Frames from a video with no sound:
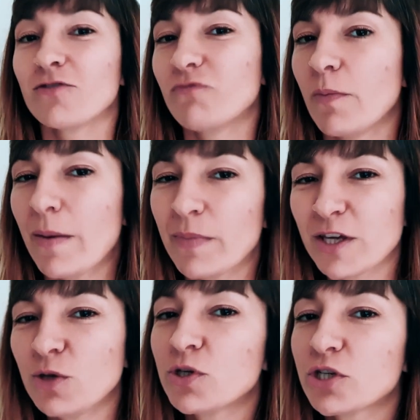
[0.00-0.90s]
Remember,
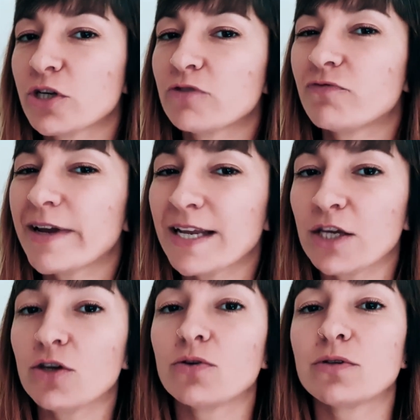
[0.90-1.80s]
you should really
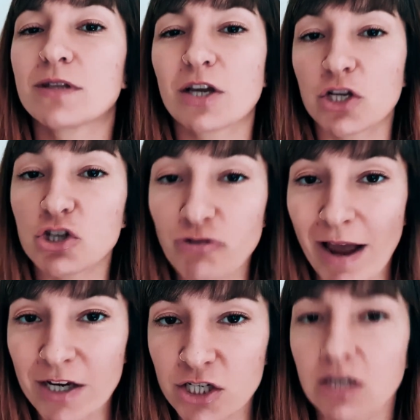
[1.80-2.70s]
use the
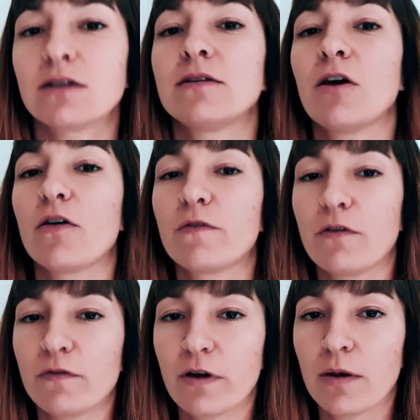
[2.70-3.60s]
contraction of
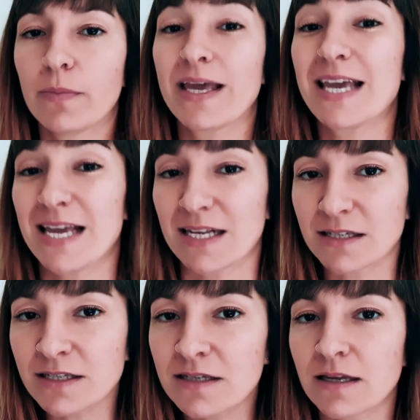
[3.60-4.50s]
the verb
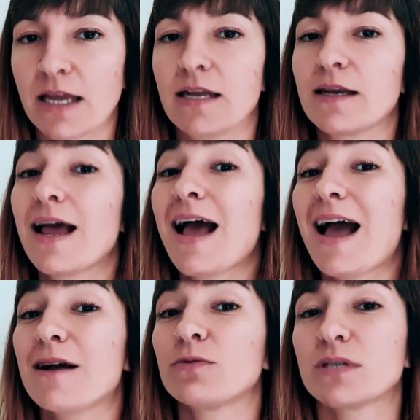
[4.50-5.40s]
is in
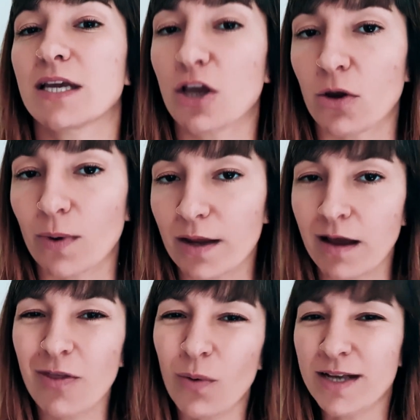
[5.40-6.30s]
how's it going,
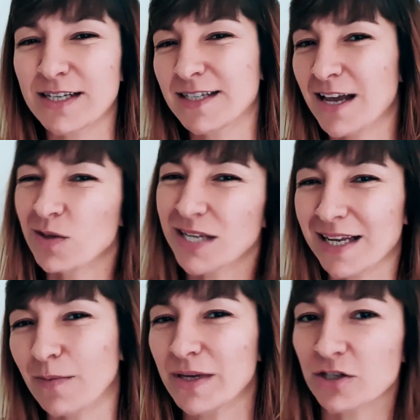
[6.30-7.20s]
otherwise it sounds a
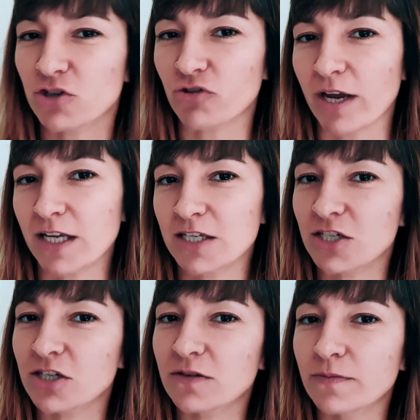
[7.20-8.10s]
little bit
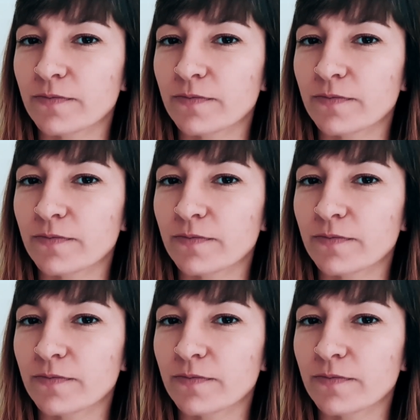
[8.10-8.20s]
strange.